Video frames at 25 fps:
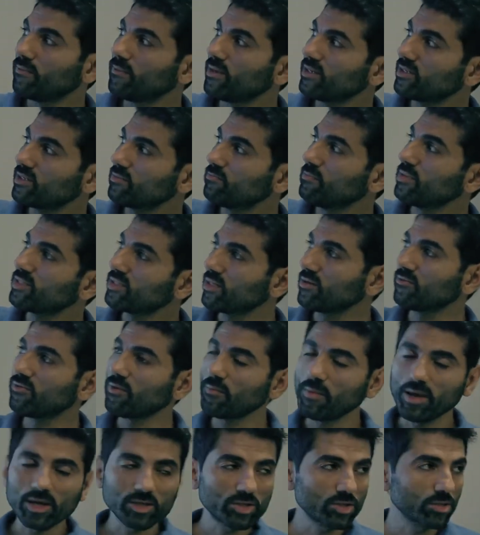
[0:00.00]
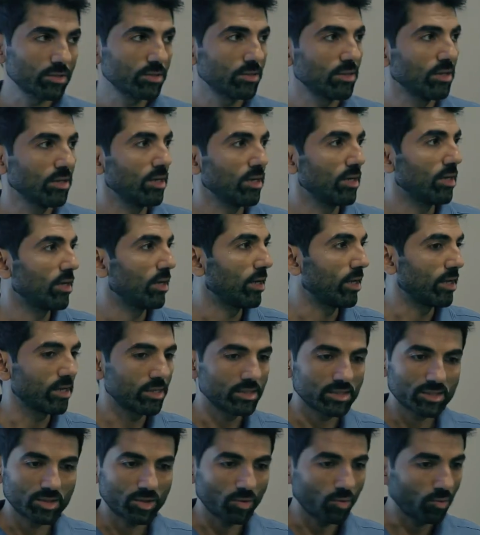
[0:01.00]
this misinformation
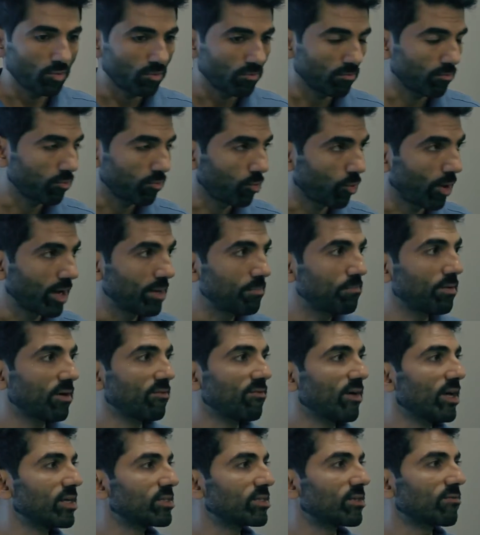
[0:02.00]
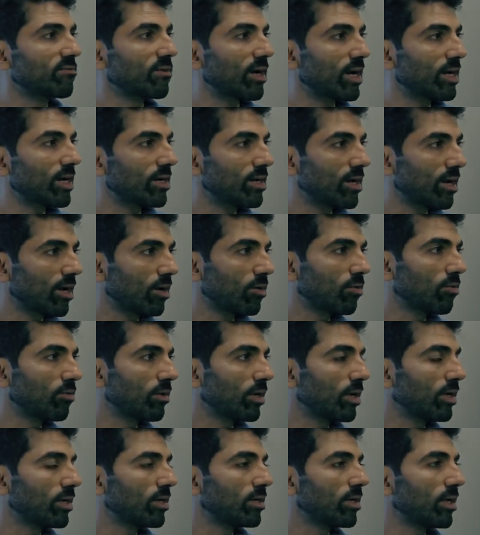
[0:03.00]
is quite pervasive right
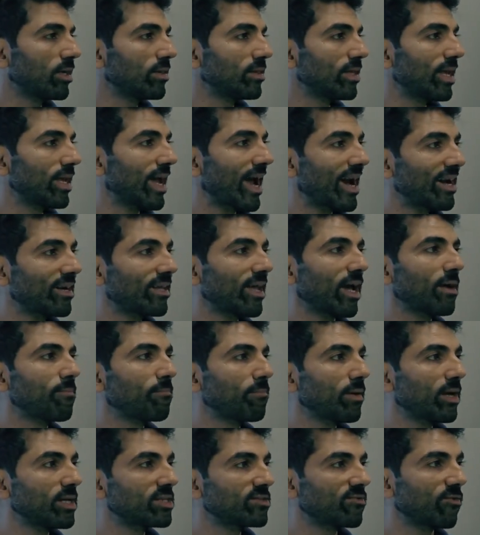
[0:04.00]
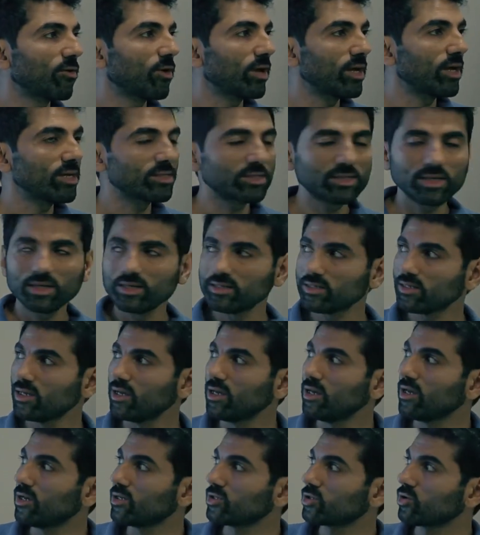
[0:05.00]
now in the ad campaigns for ACs,
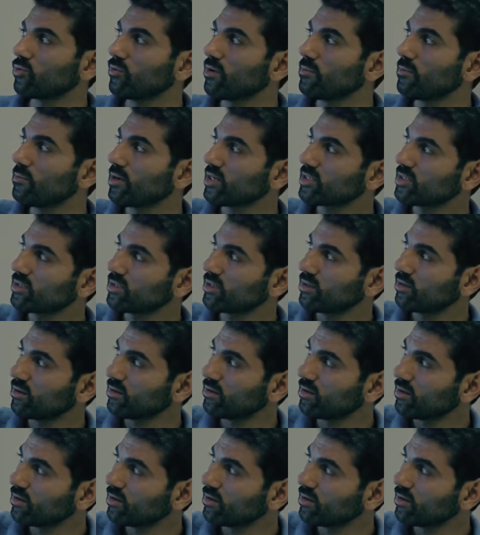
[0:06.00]
so we must